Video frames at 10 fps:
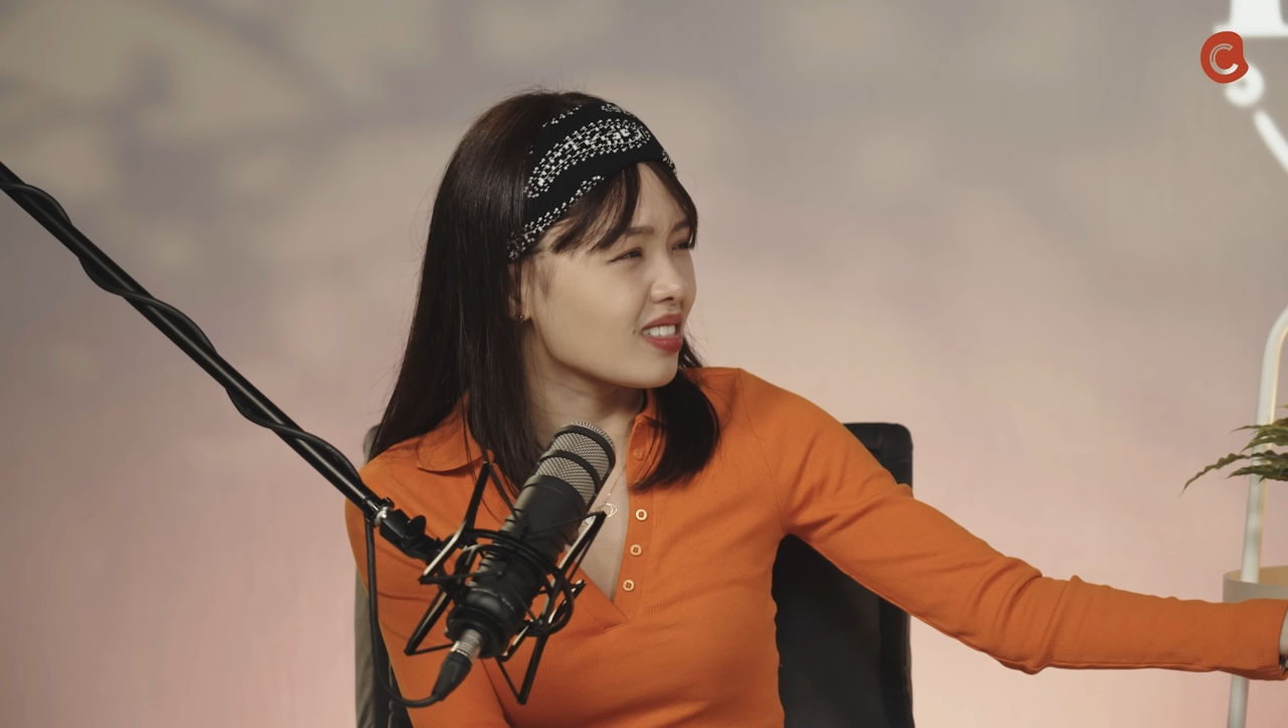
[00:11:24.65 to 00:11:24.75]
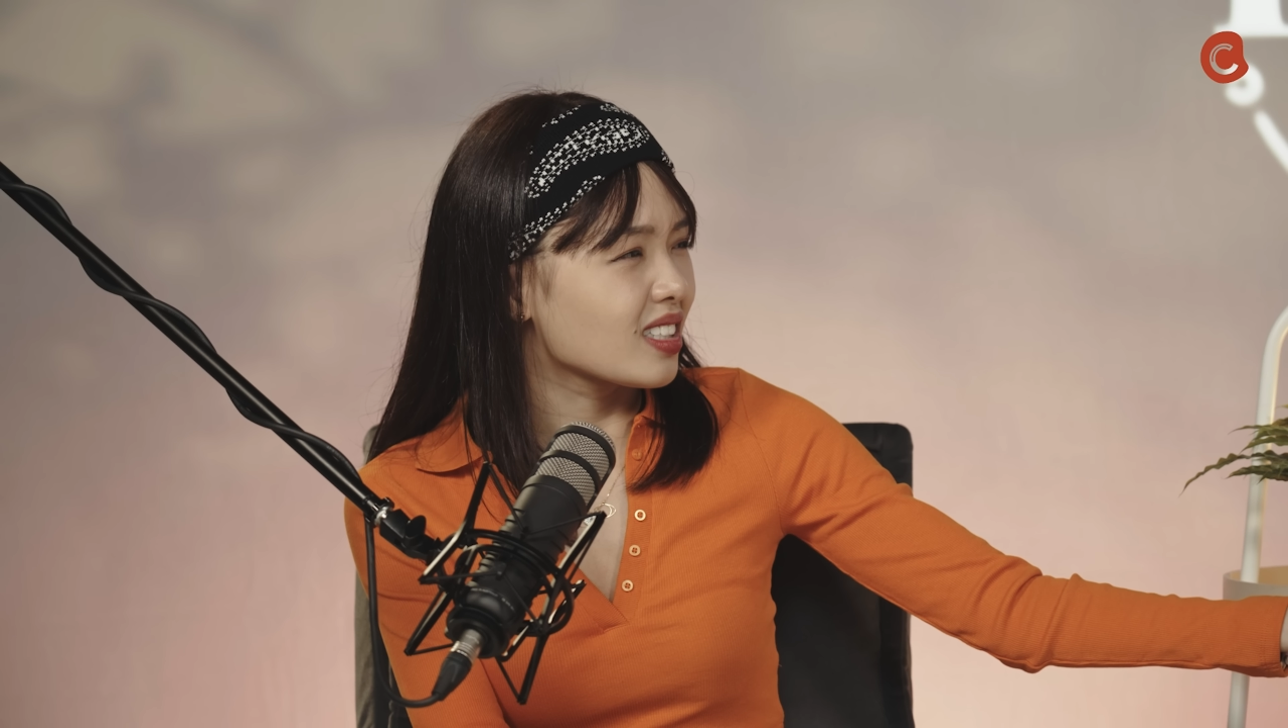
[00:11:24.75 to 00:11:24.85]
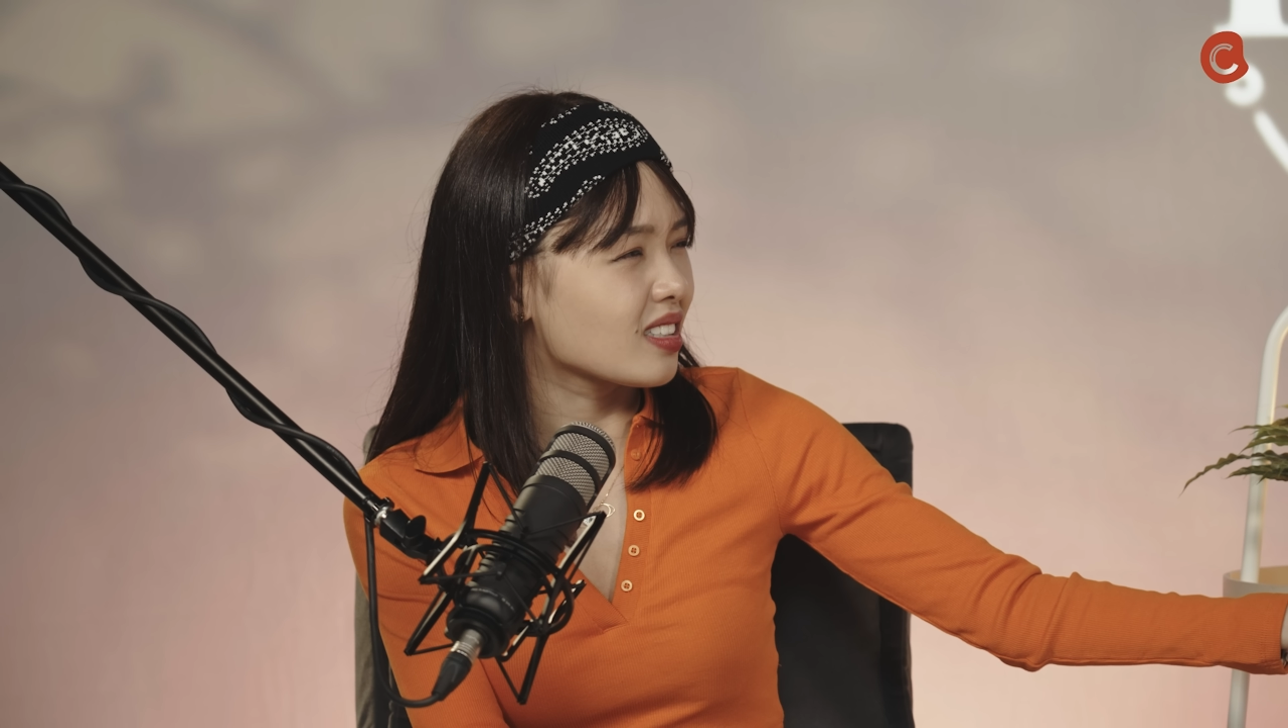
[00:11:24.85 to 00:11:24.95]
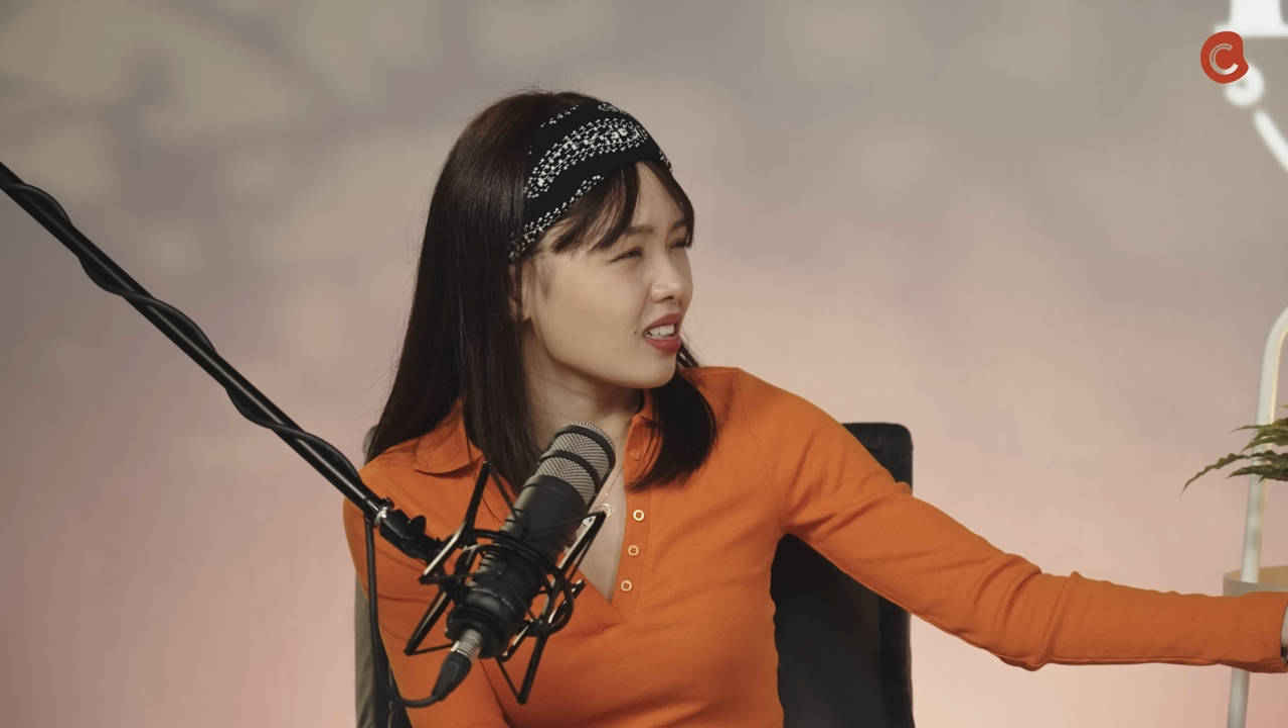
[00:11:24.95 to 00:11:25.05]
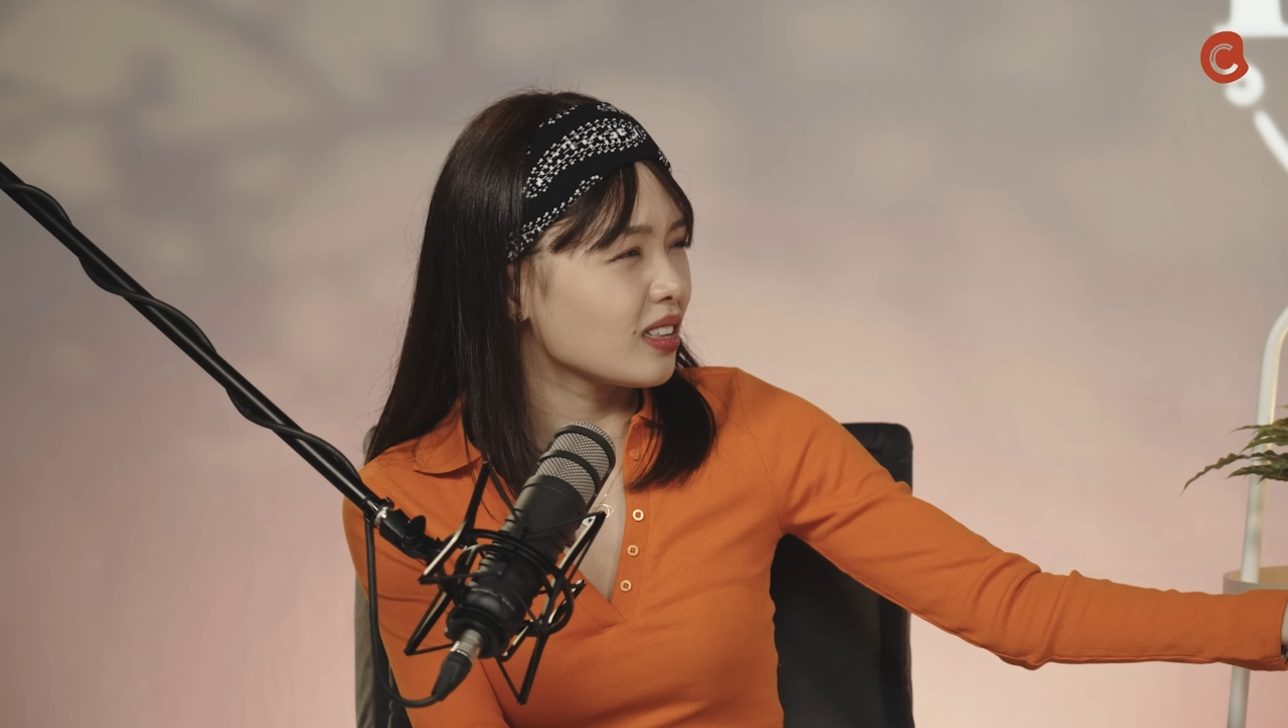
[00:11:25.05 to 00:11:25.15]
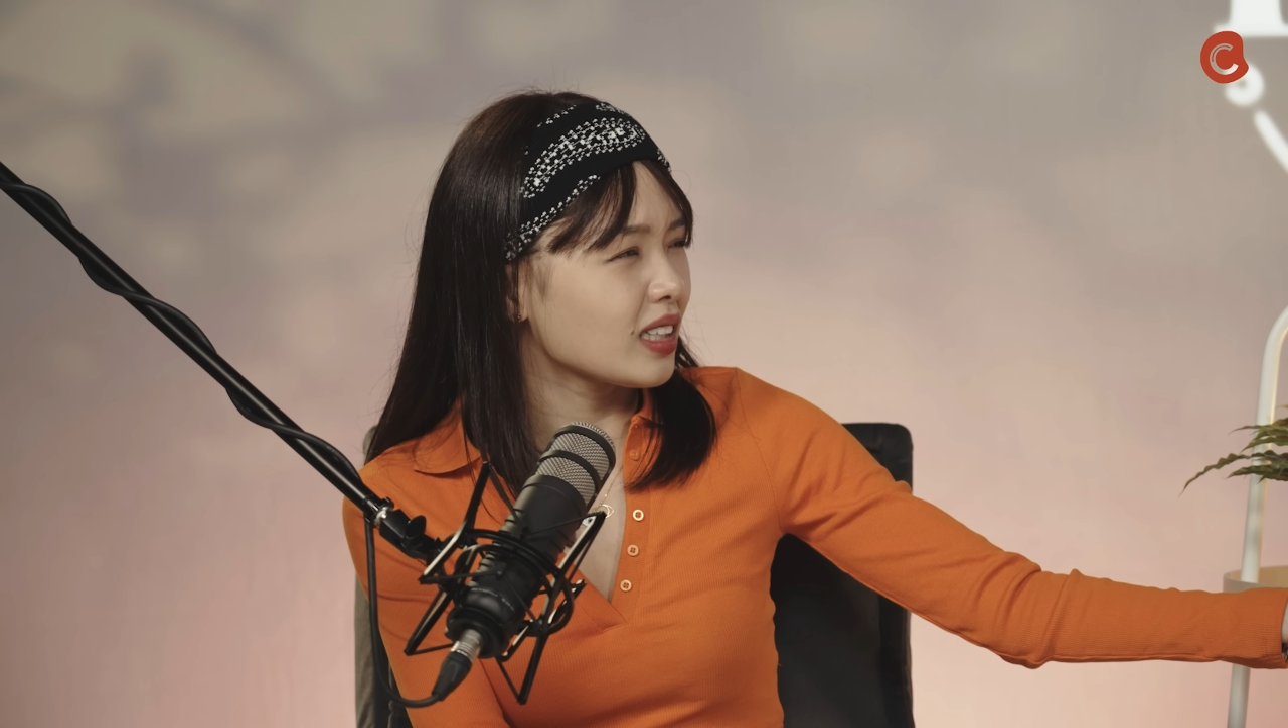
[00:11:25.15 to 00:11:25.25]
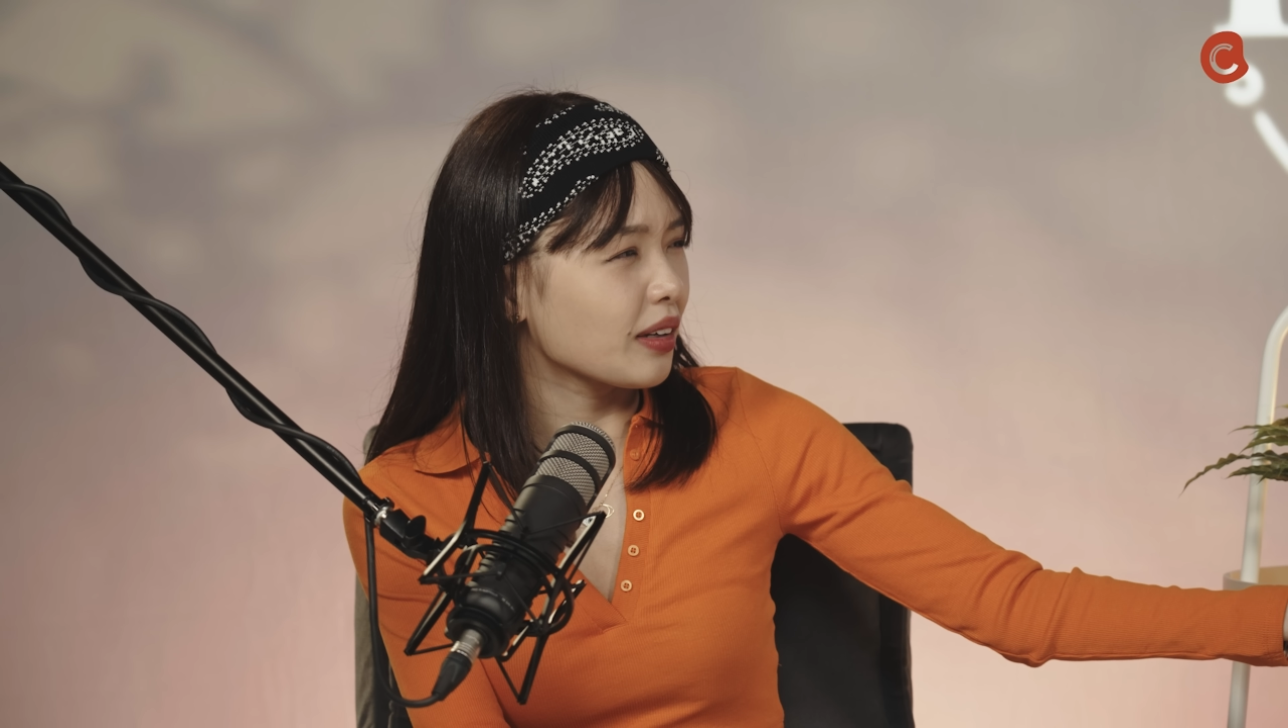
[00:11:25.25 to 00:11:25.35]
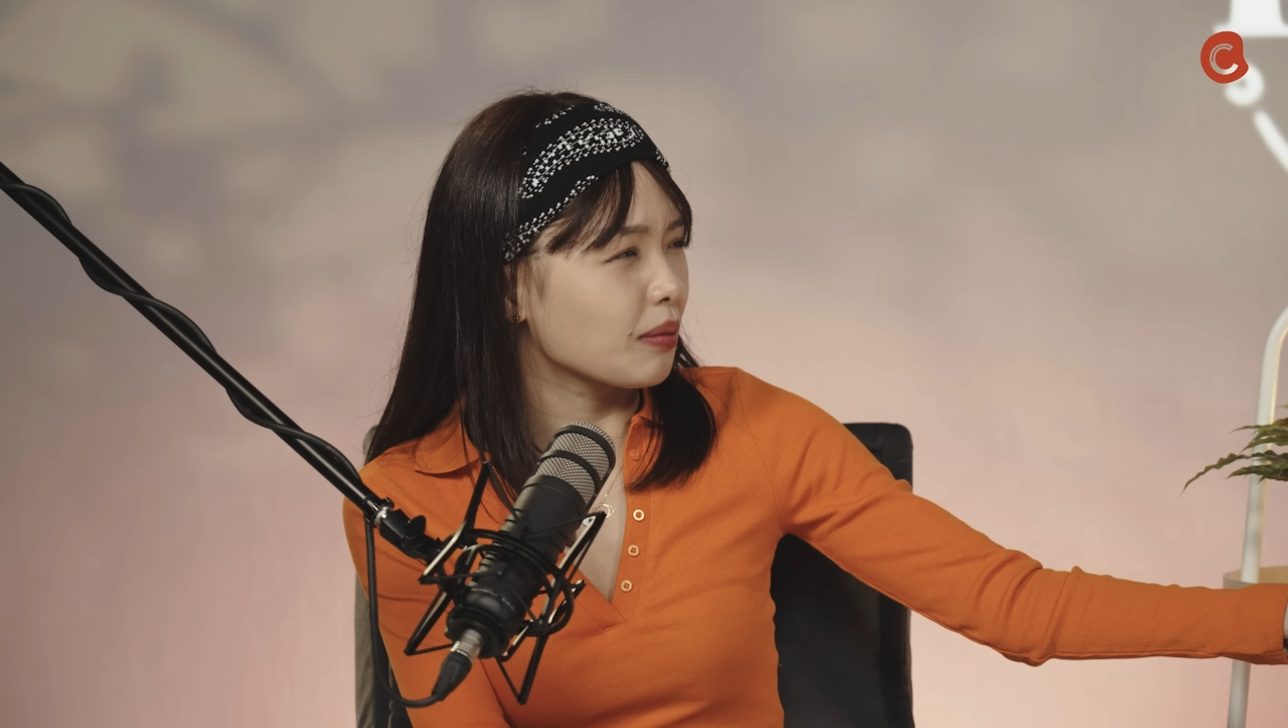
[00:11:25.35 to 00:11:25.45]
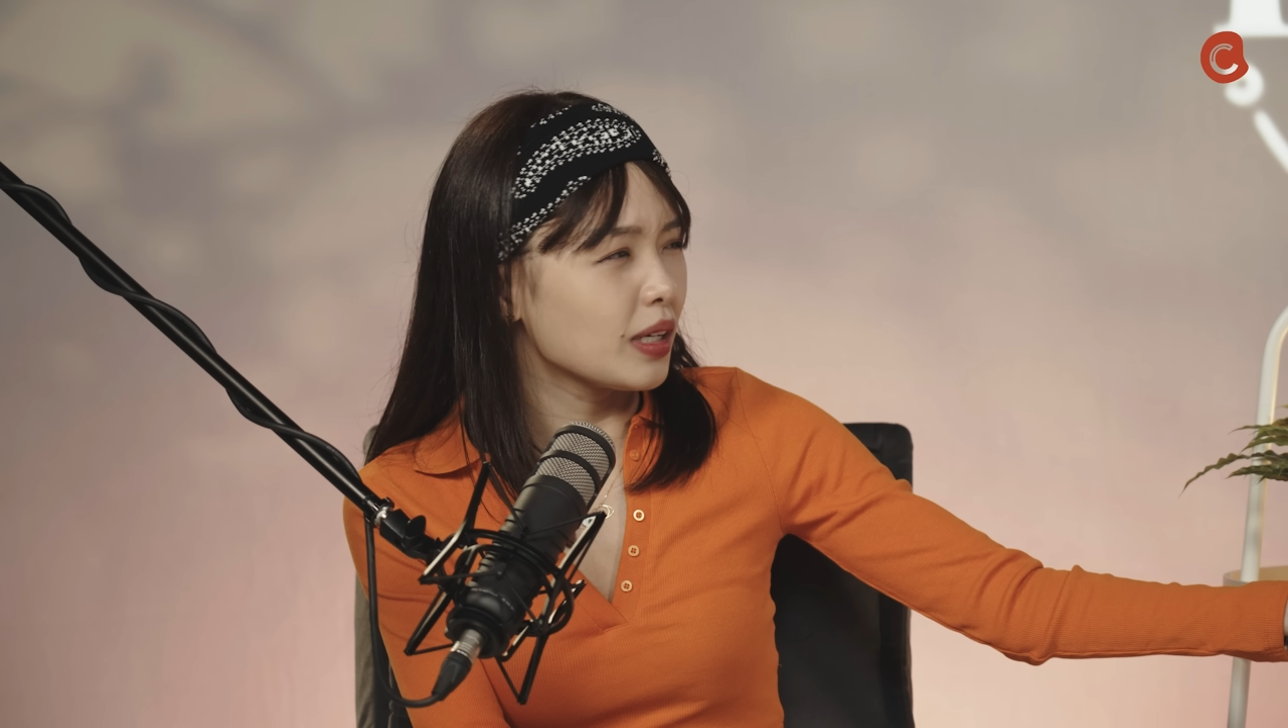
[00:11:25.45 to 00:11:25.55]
certain like